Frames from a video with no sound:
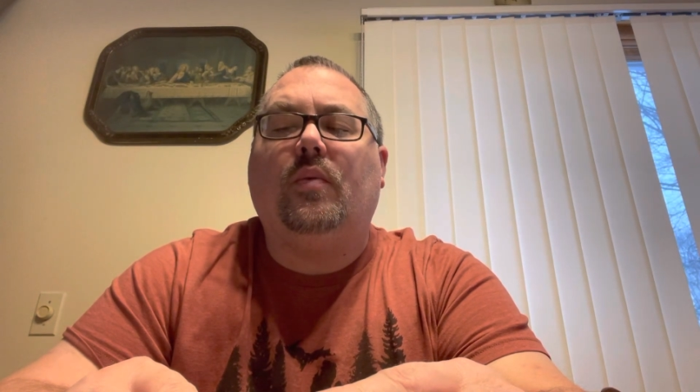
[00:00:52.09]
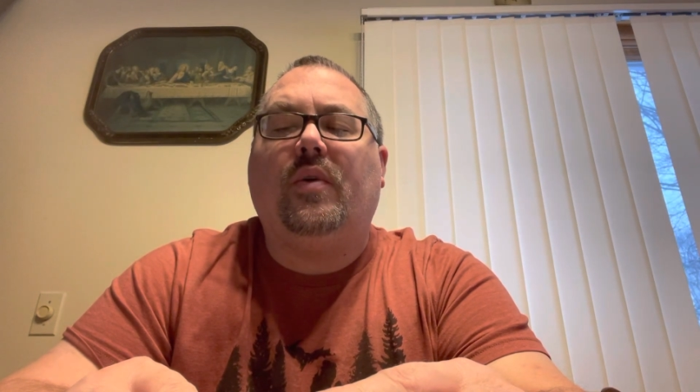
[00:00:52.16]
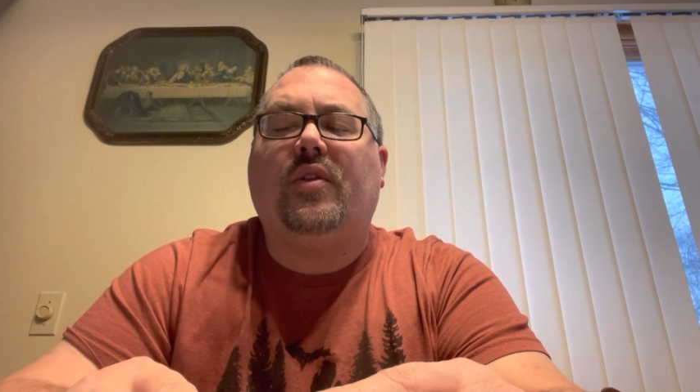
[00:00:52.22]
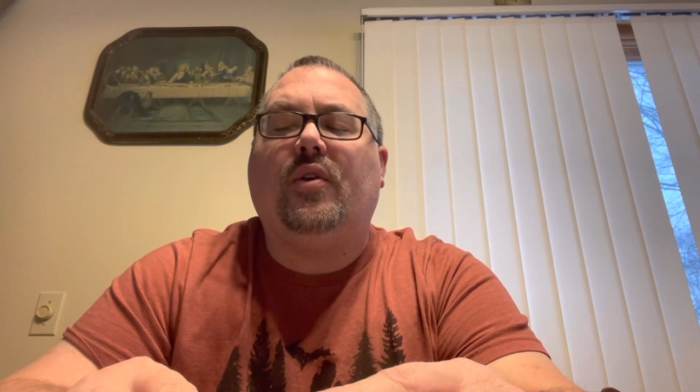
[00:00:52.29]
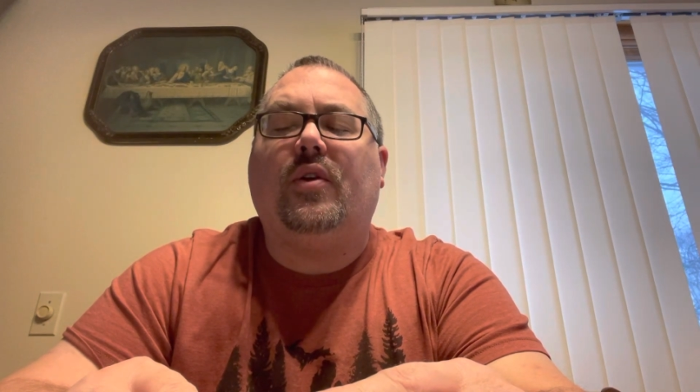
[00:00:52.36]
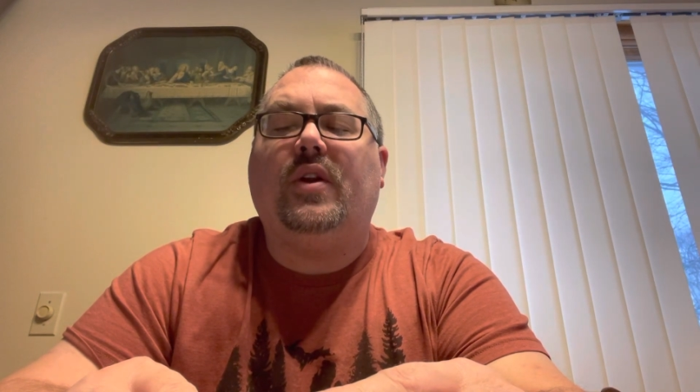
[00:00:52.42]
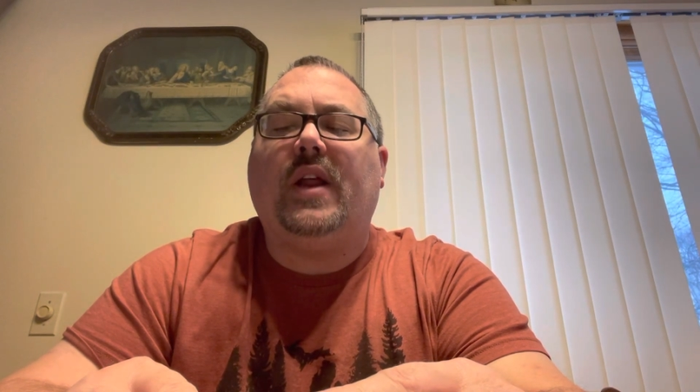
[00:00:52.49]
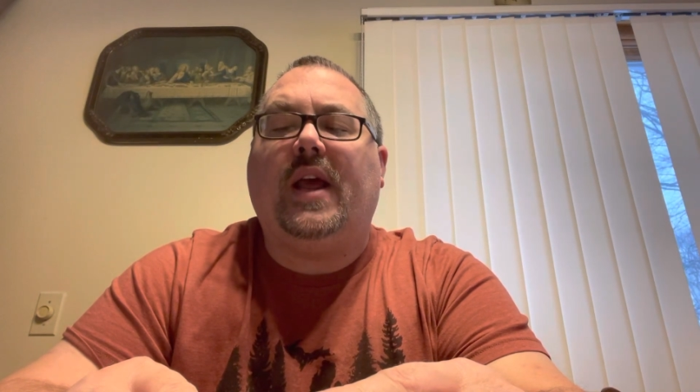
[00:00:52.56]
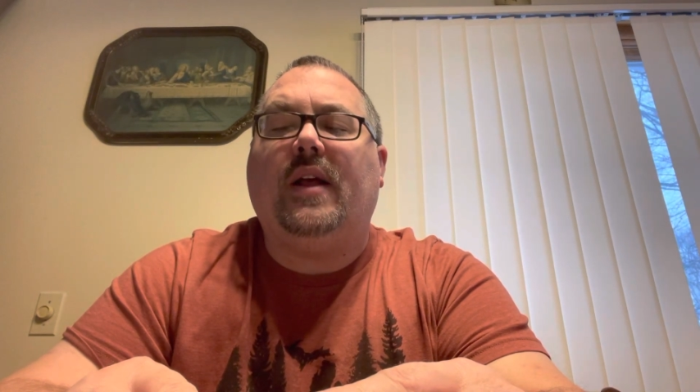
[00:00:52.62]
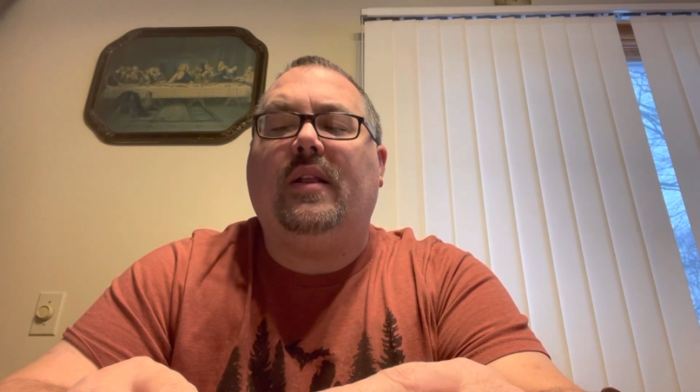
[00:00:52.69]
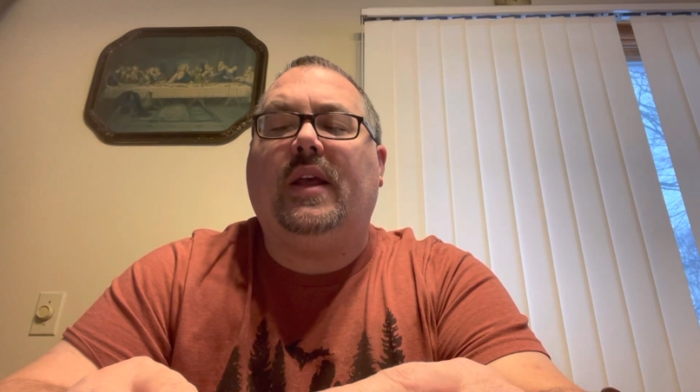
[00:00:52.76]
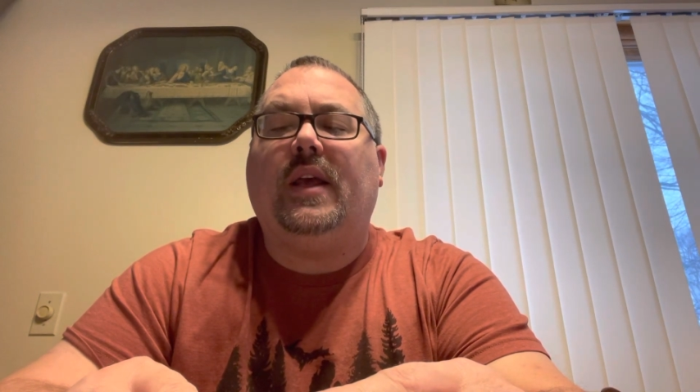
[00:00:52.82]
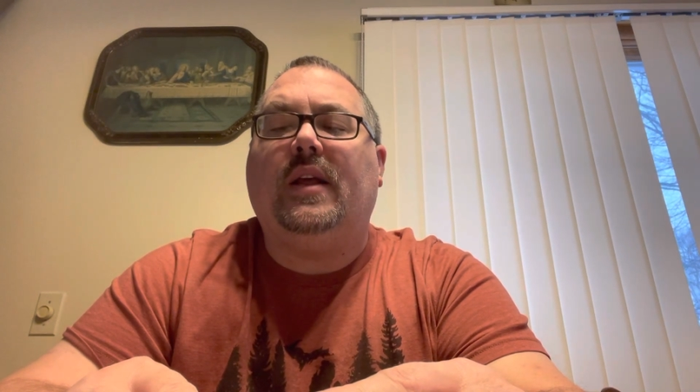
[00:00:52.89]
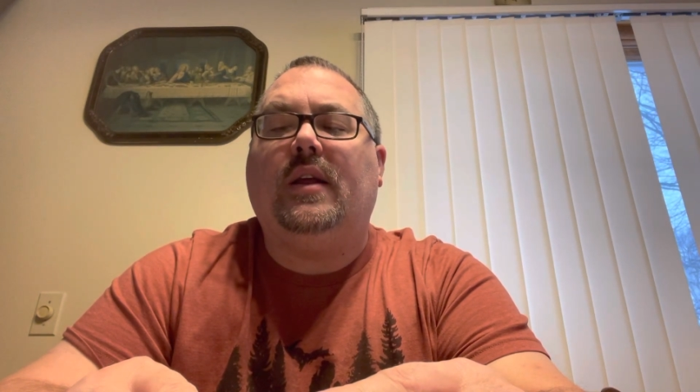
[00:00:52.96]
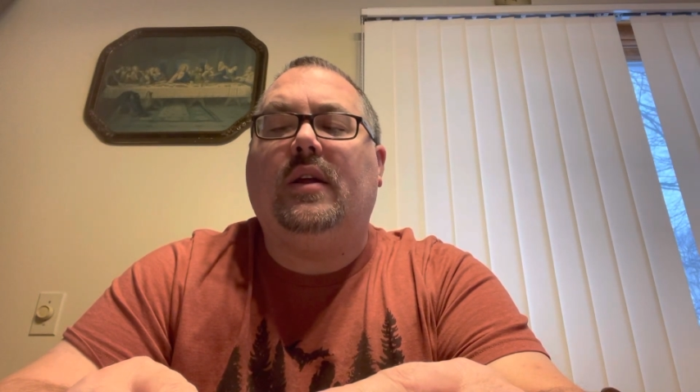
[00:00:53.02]
with your
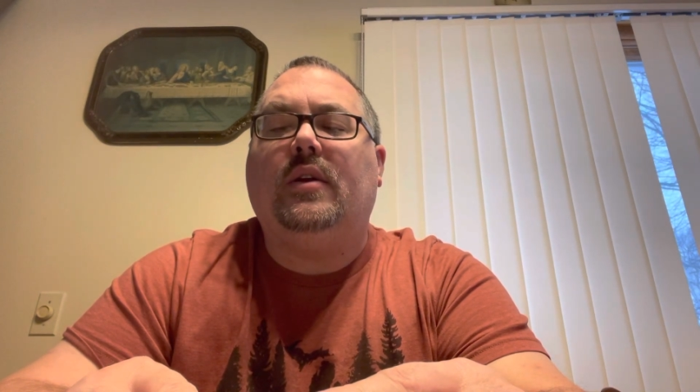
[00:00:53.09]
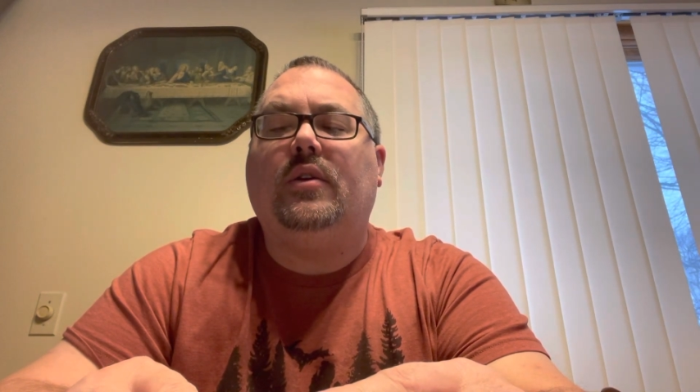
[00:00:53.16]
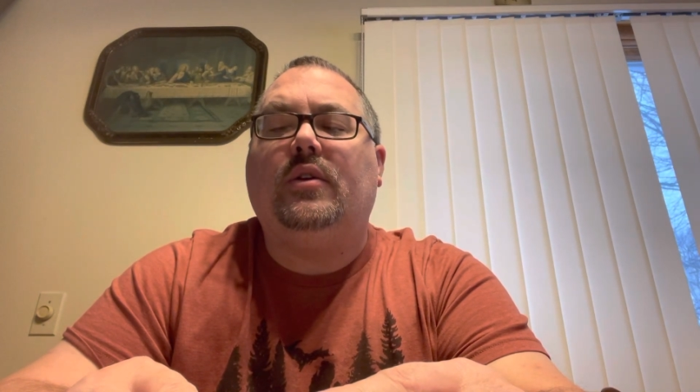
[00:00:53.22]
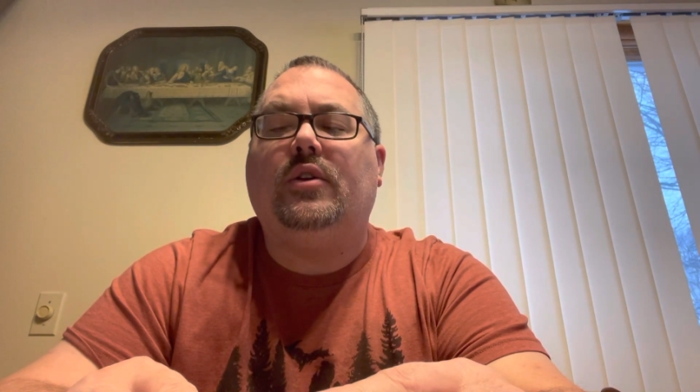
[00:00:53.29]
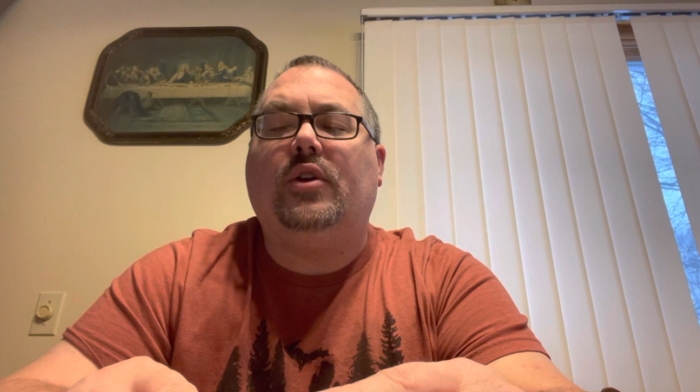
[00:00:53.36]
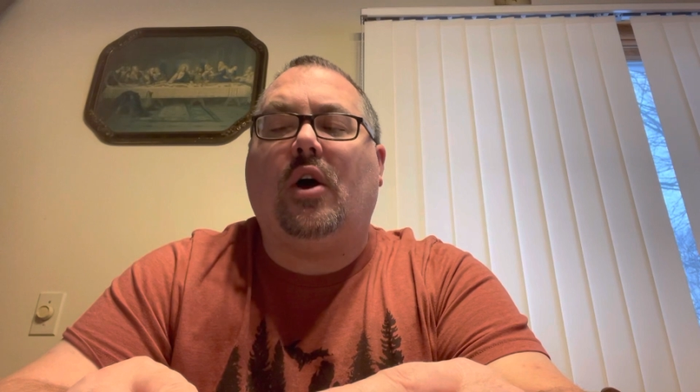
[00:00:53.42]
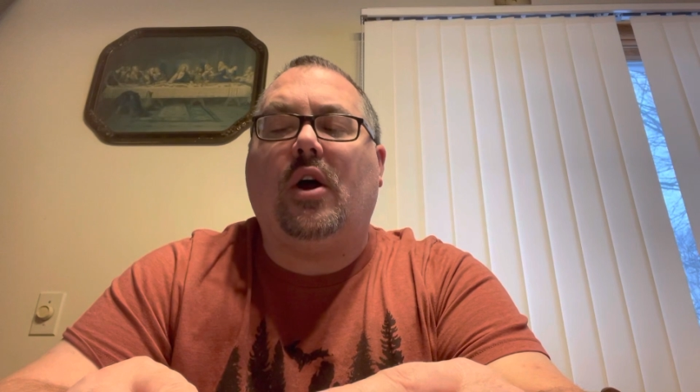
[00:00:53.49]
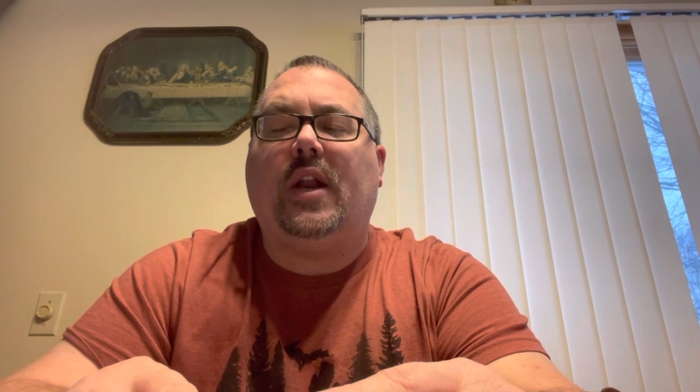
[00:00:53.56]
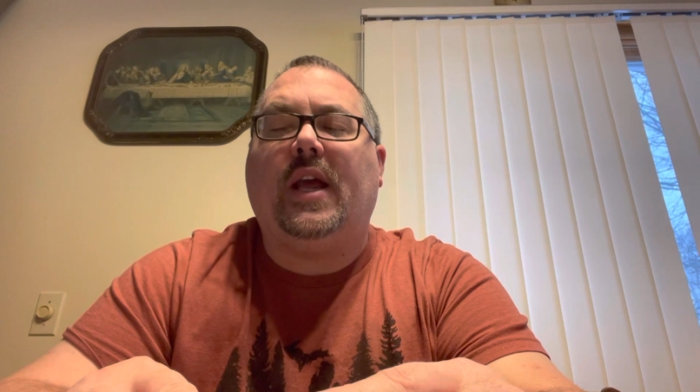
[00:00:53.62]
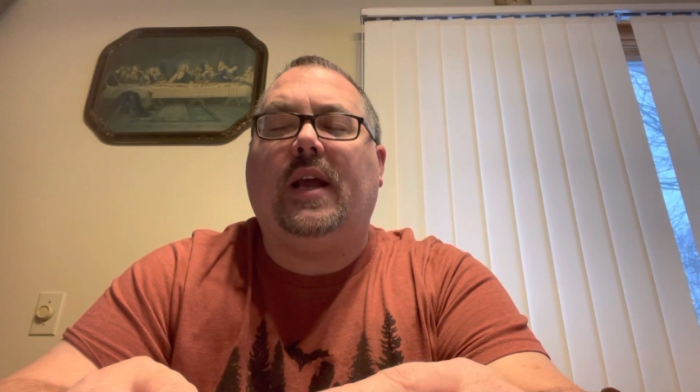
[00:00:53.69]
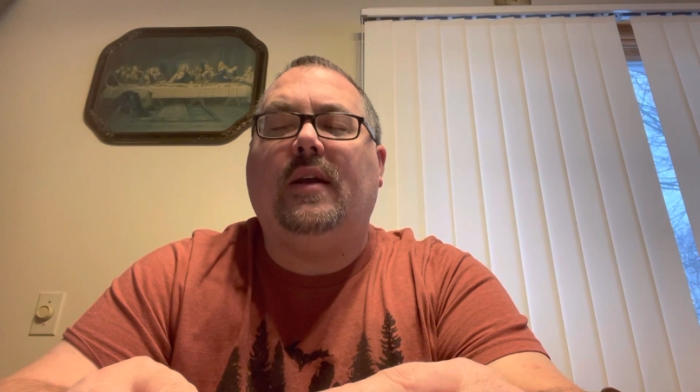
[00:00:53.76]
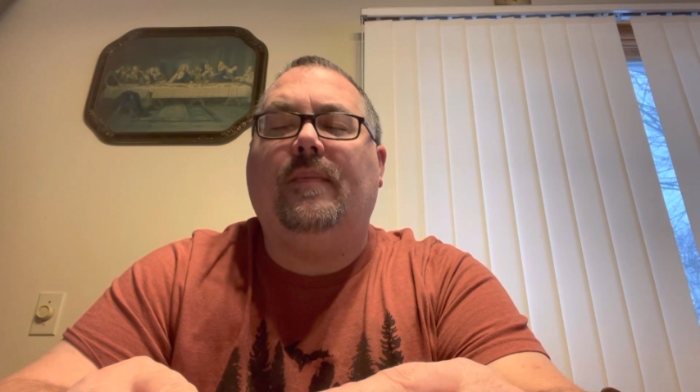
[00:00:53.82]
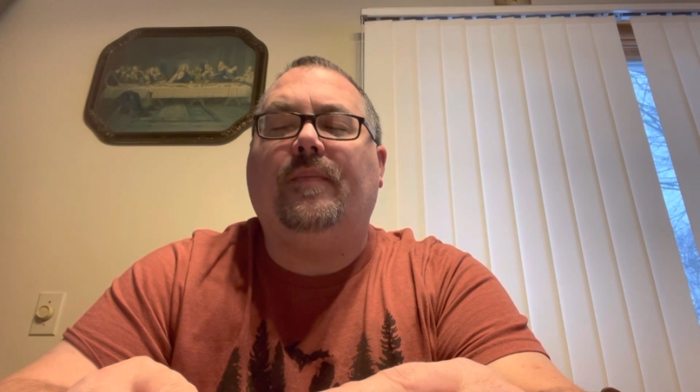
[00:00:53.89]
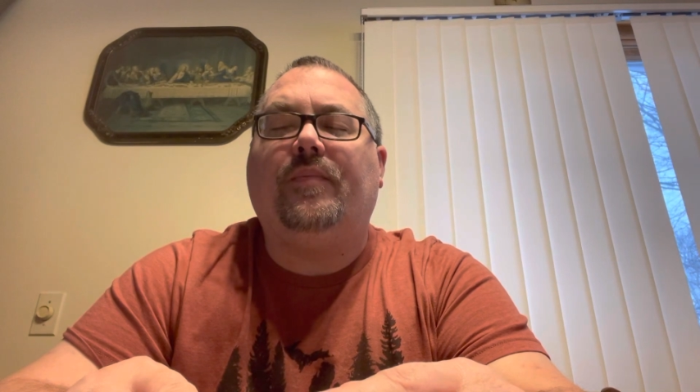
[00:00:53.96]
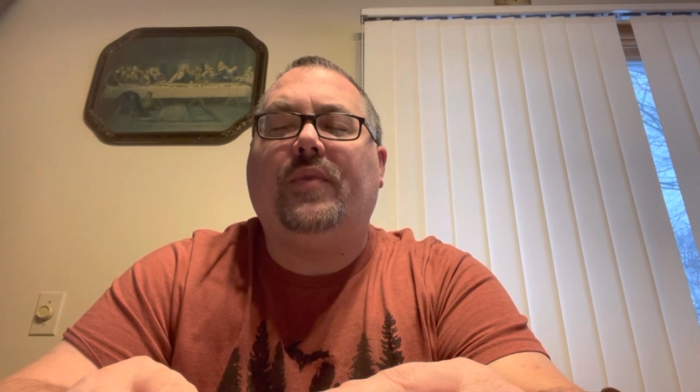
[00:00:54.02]
daily dawning.